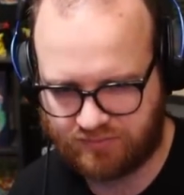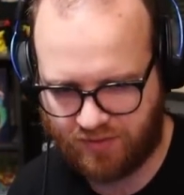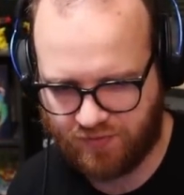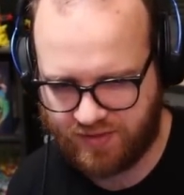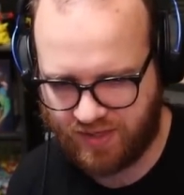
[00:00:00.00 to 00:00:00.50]

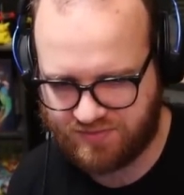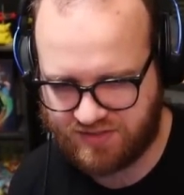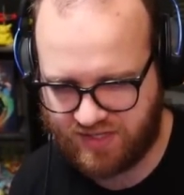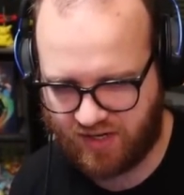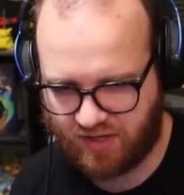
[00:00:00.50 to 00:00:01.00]
think I'm
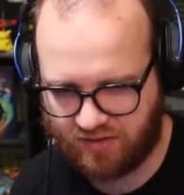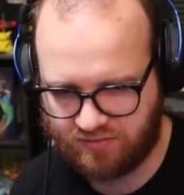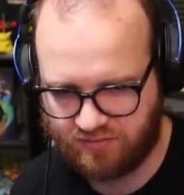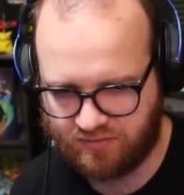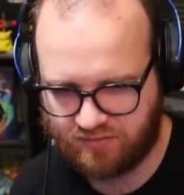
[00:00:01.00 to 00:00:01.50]
staying.
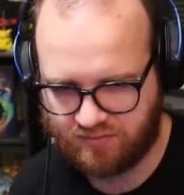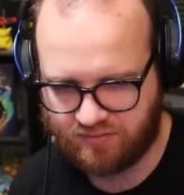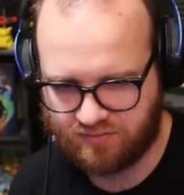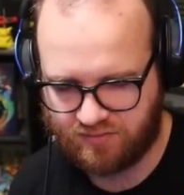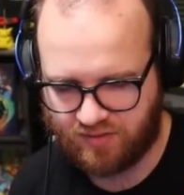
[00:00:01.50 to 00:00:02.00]

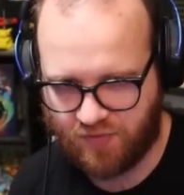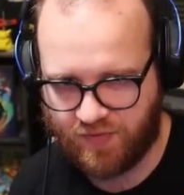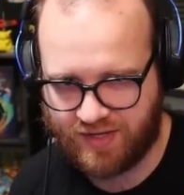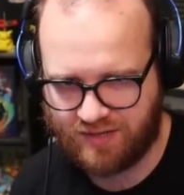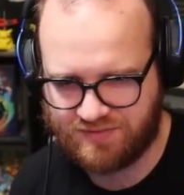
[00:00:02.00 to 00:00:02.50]
I
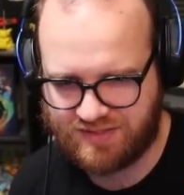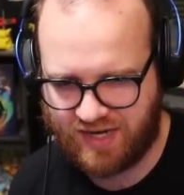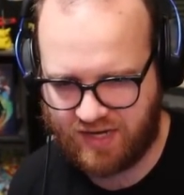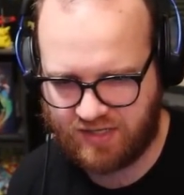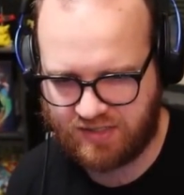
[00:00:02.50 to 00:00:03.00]
think I'm
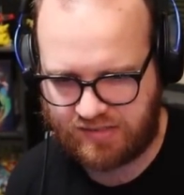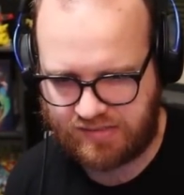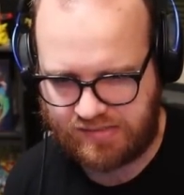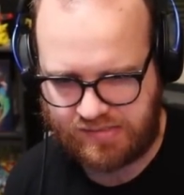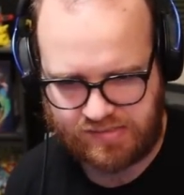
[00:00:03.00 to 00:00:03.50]
staying.